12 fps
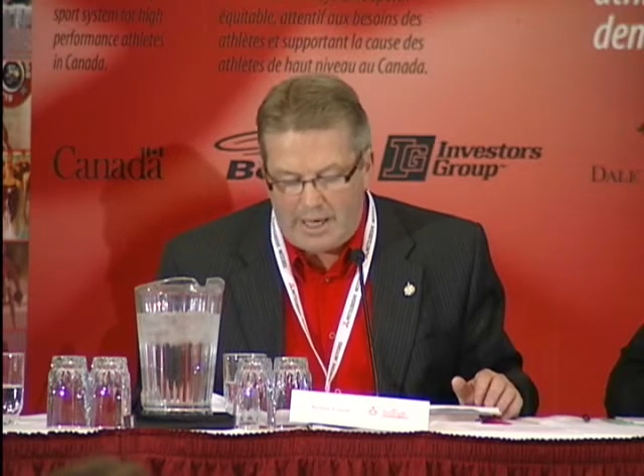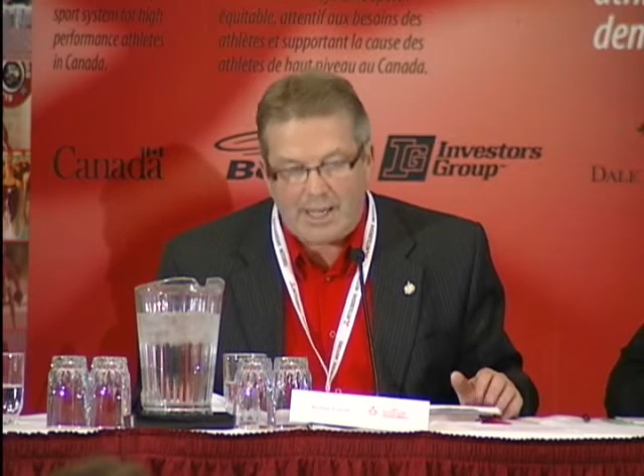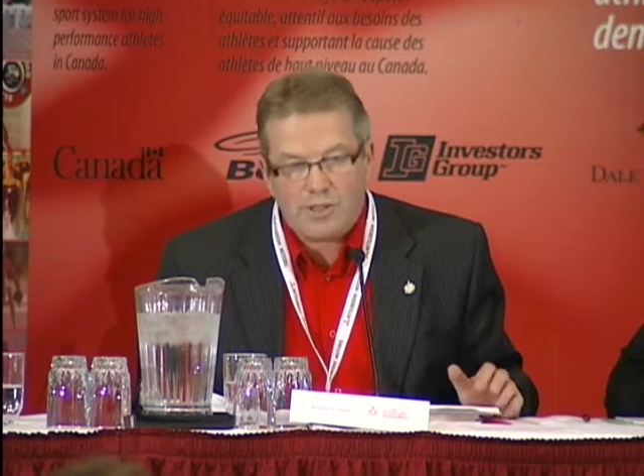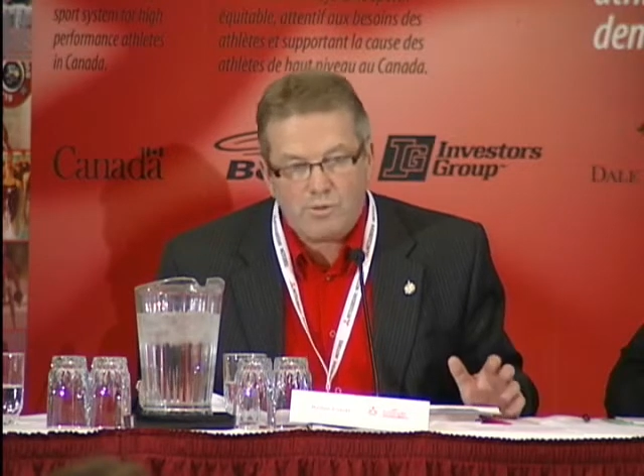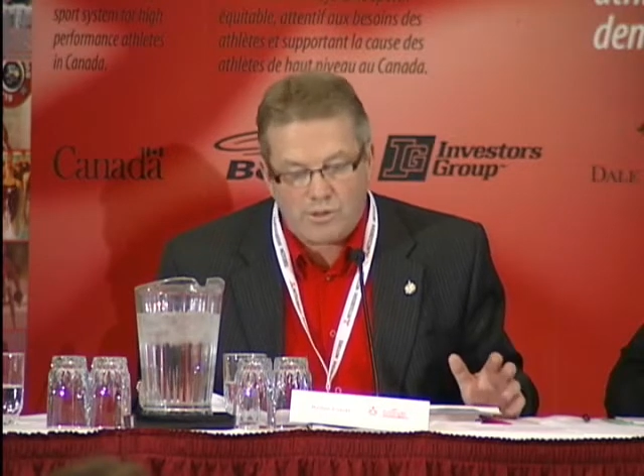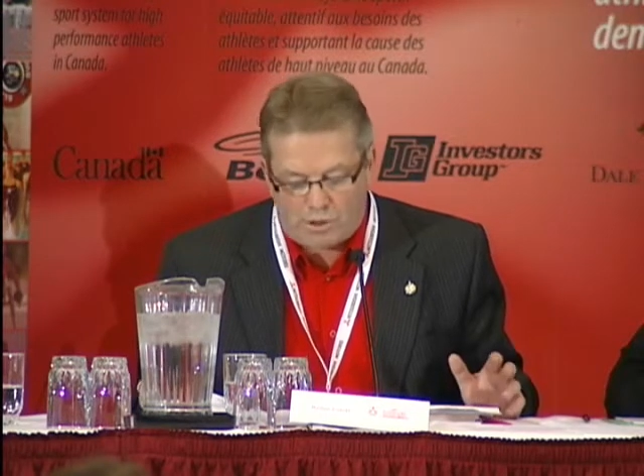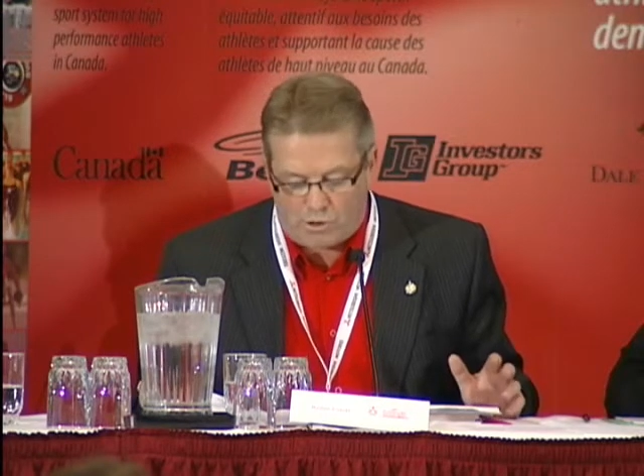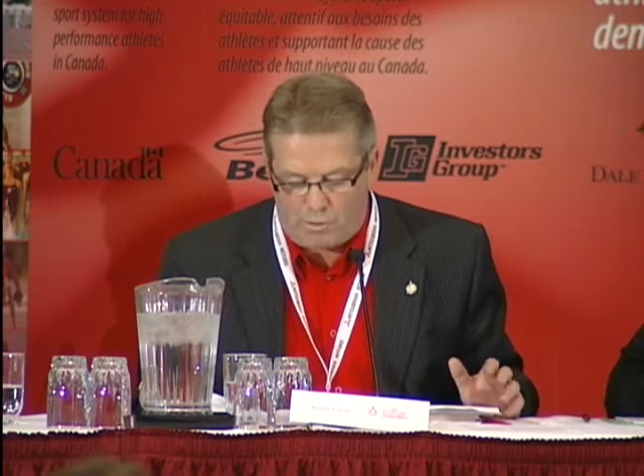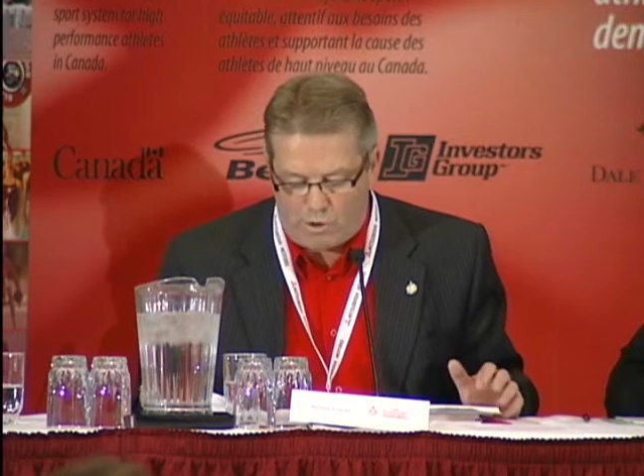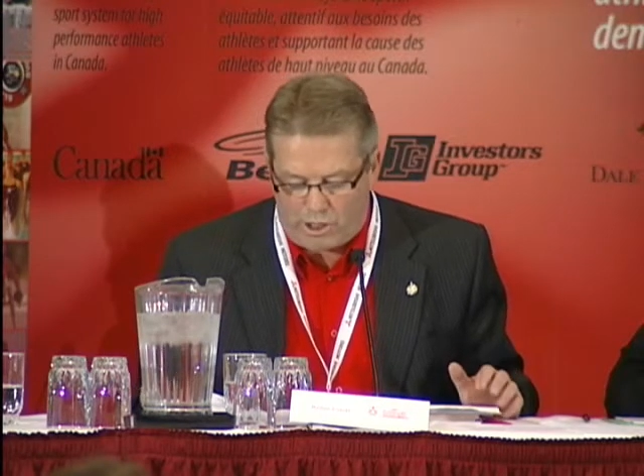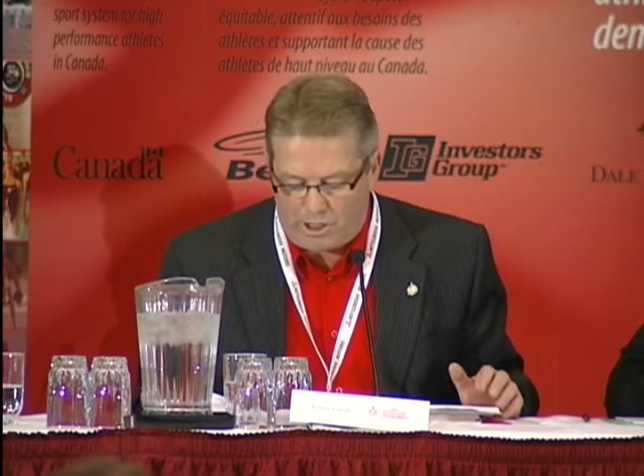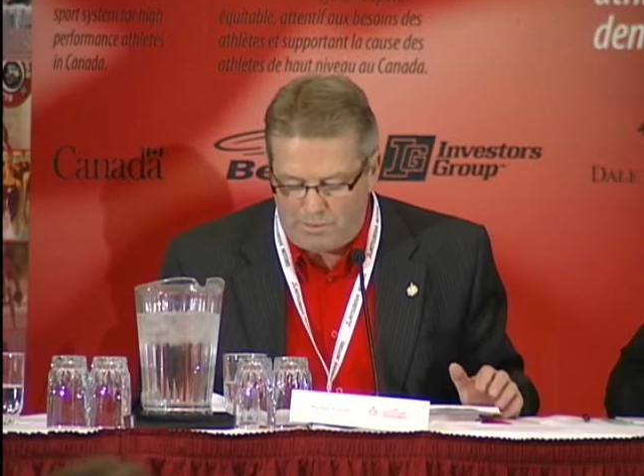as was the
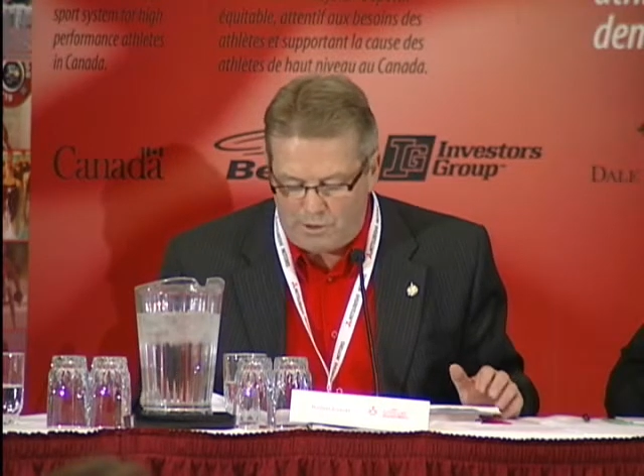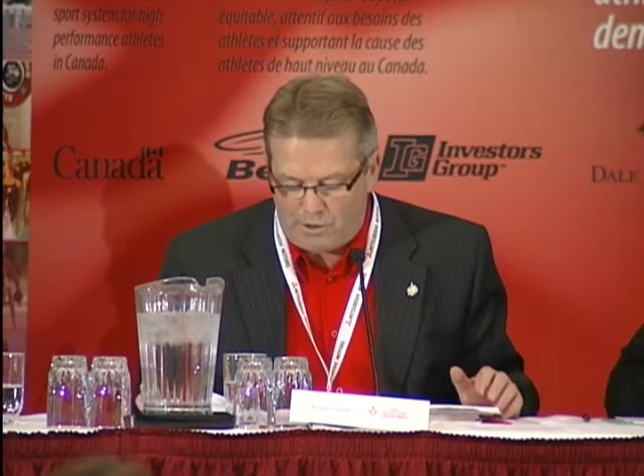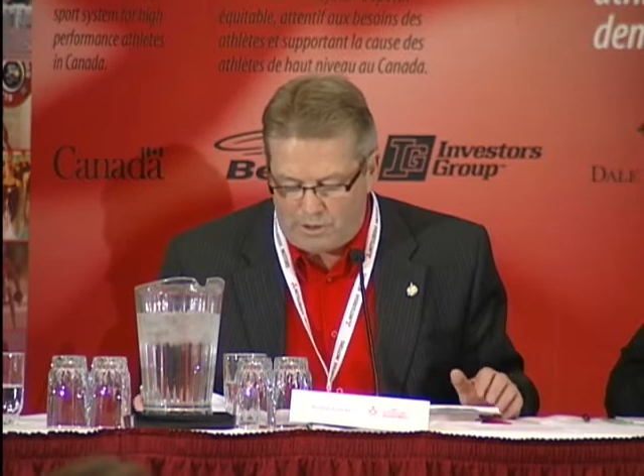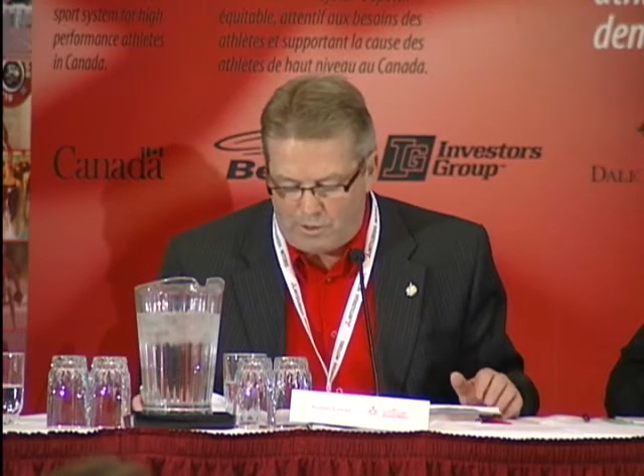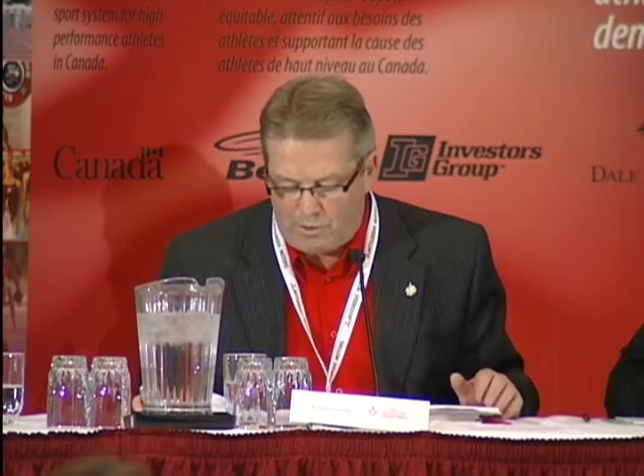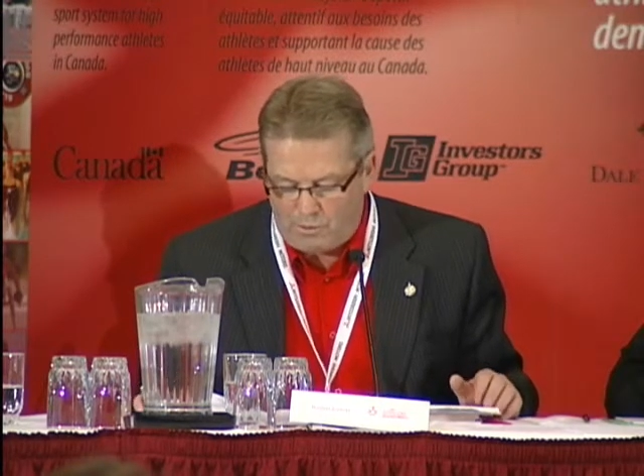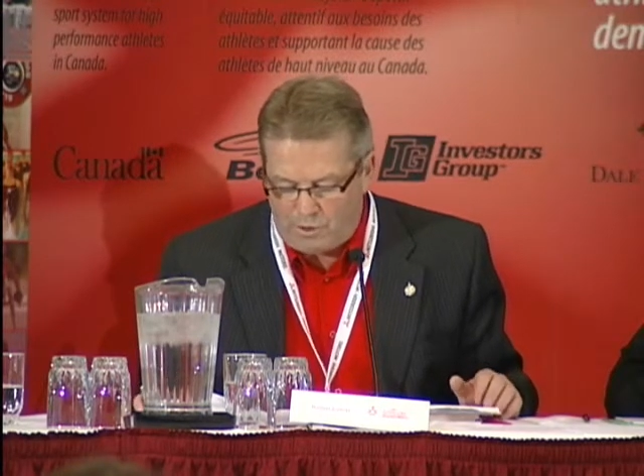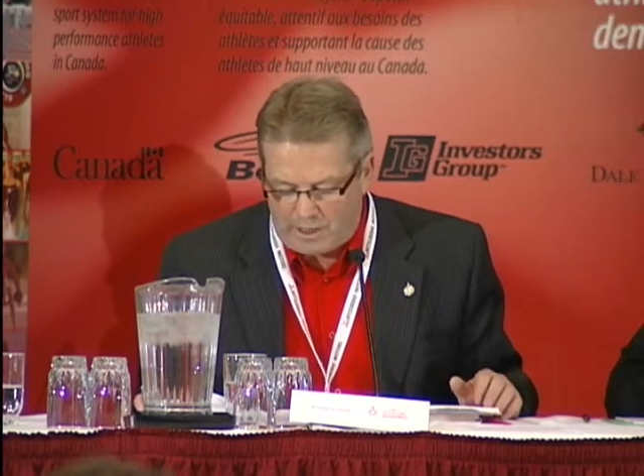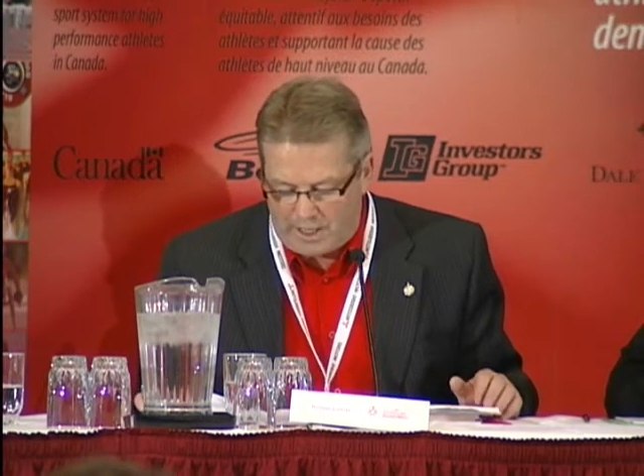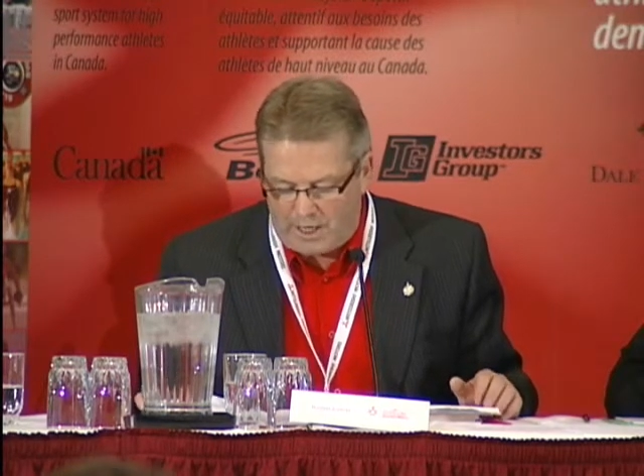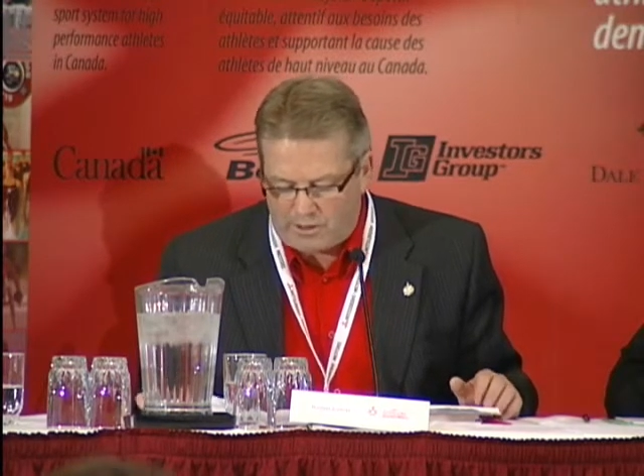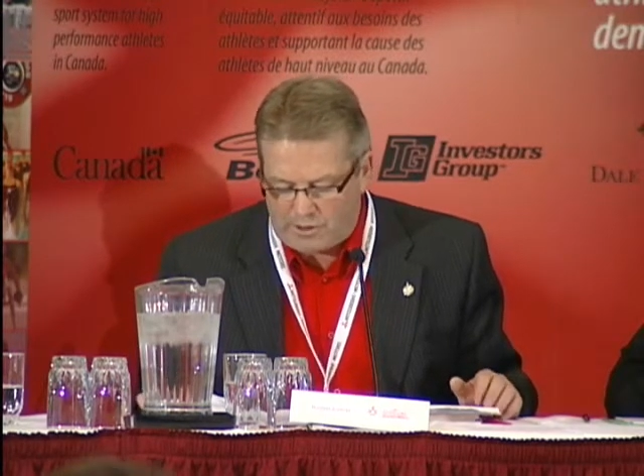sport community, when we
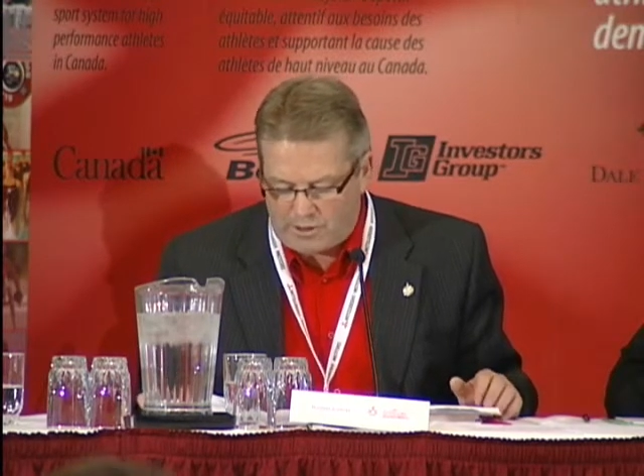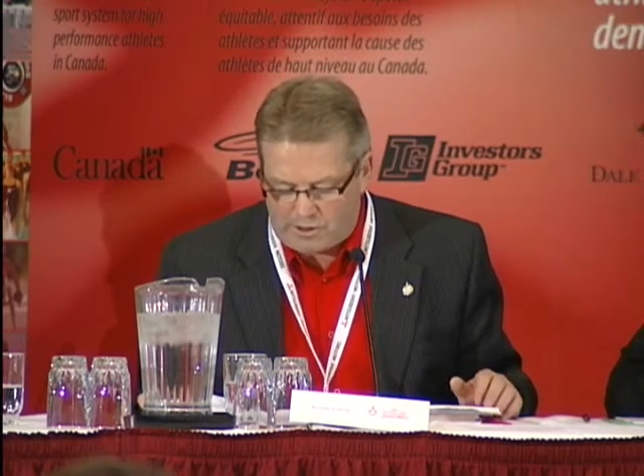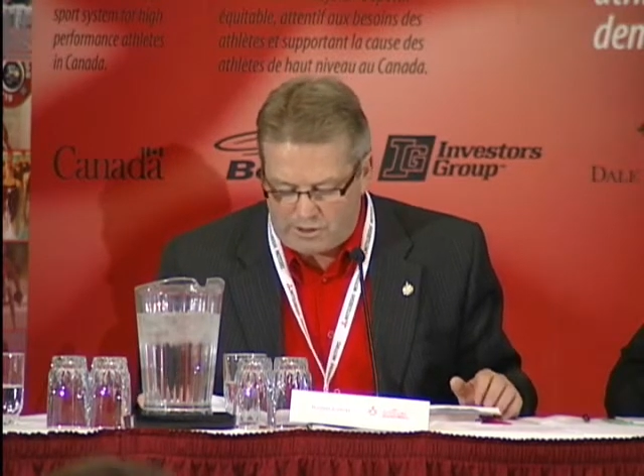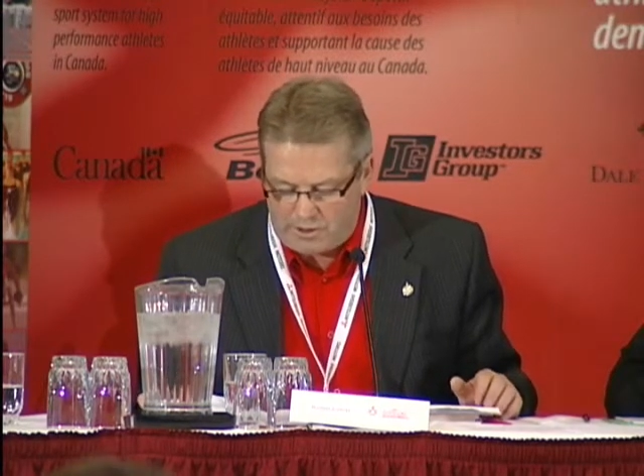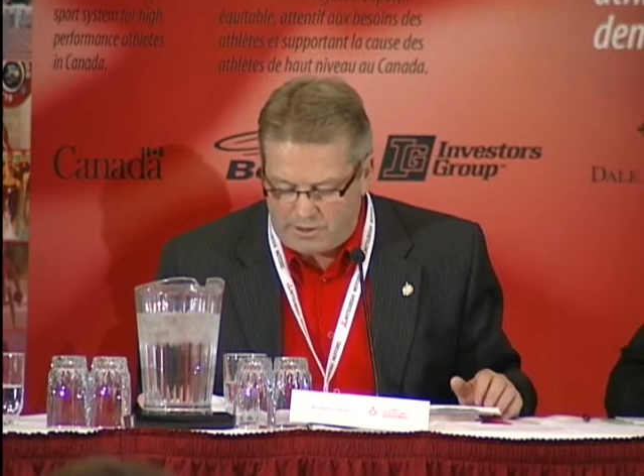announced that